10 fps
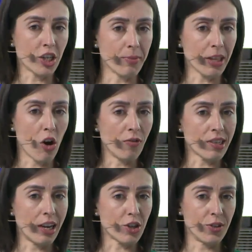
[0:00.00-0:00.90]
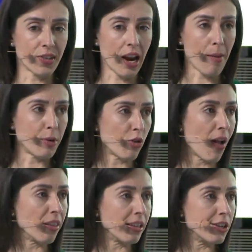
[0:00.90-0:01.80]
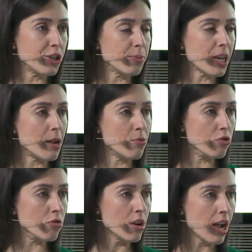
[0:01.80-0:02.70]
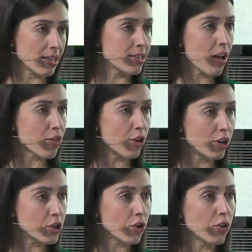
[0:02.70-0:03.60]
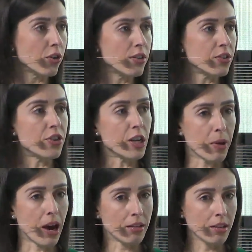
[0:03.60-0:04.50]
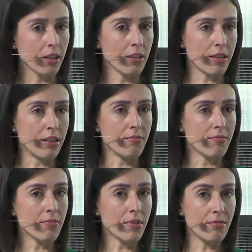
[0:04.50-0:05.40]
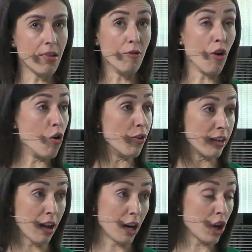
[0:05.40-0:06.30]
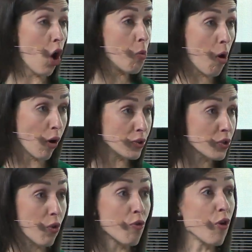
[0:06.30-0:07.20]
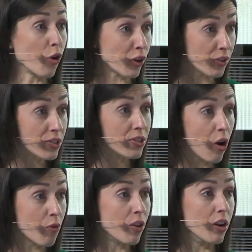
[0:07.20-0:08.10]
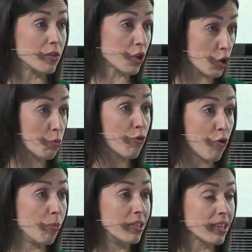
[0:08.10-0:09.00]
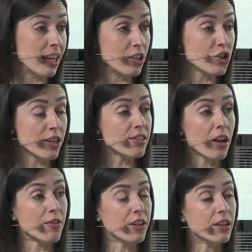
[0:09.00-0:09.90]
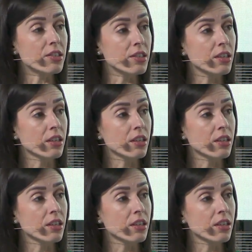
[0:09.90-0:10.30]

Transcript: some of the conversations that are happening around the leadership table at South32 as you think about the evolving kind of goalposts or focus of the social performance and ESG side of things?